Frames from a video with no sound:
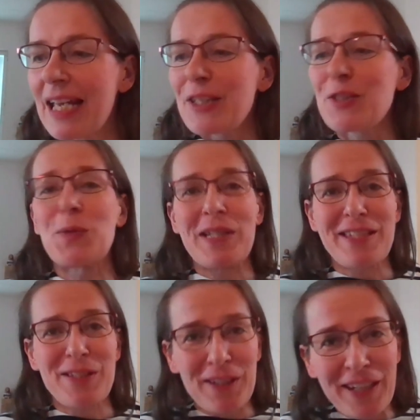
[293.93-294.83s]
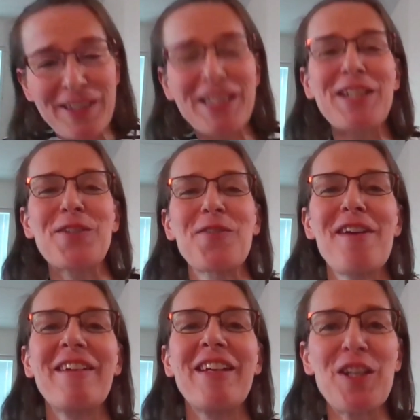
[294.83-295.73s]
So it's indeed a
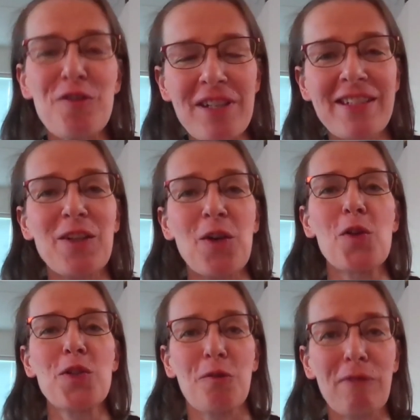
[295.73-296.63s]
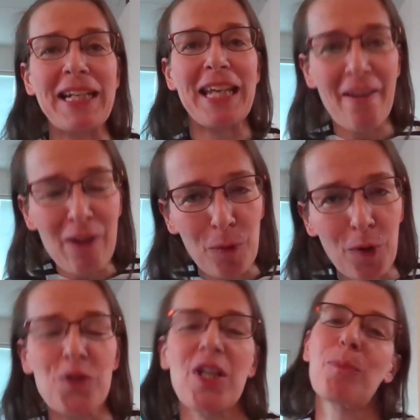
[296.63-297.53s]
very interesting, also really heavy
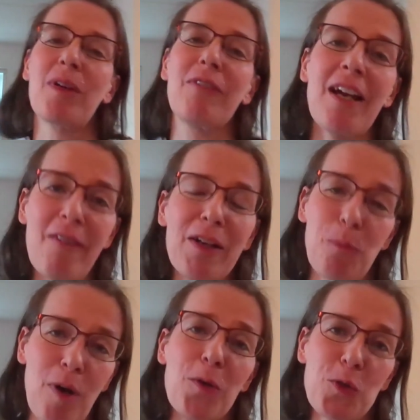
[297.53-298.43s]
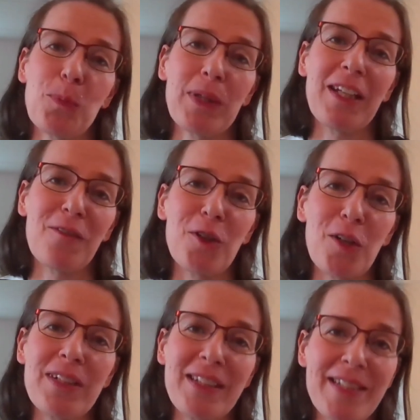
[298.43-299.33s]
project, but we are very proud to be
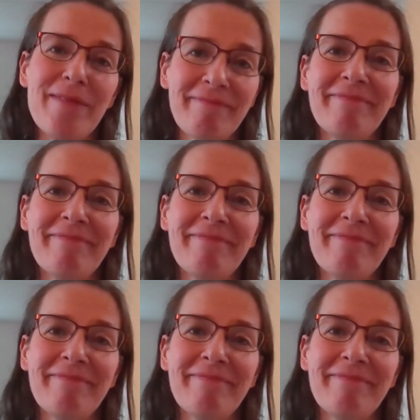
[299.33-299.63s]
involved in it.